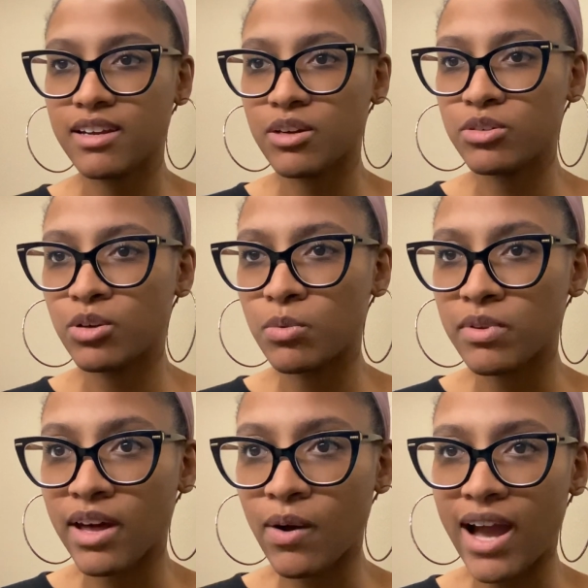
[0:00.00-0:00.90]

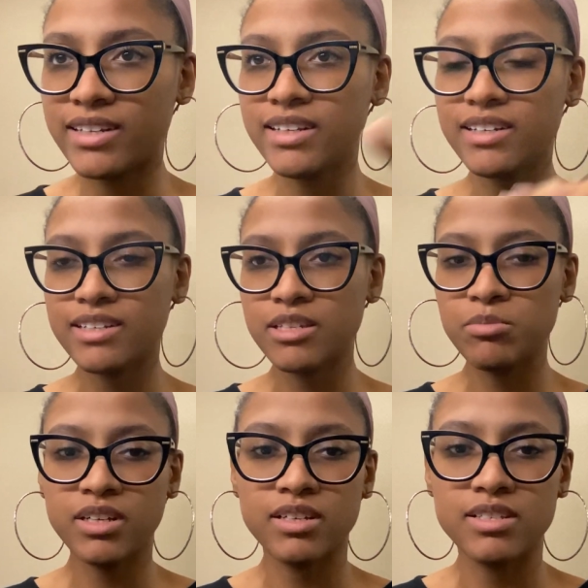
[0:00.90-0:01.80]
without identity,
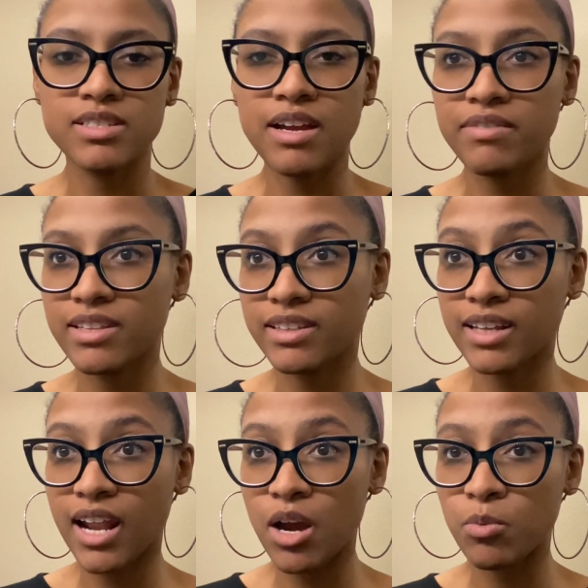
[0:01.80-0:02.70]
because everything that
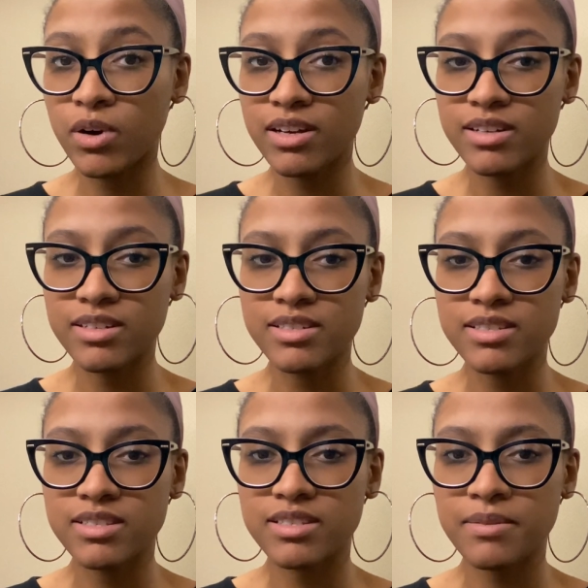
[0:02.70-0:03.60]
I
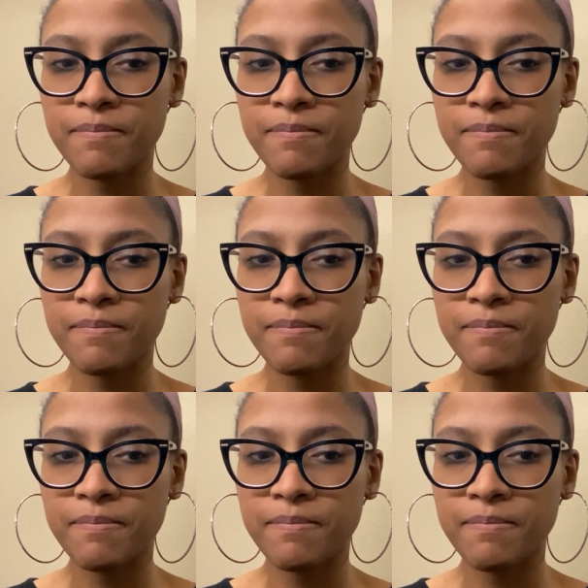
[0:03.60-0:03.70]
was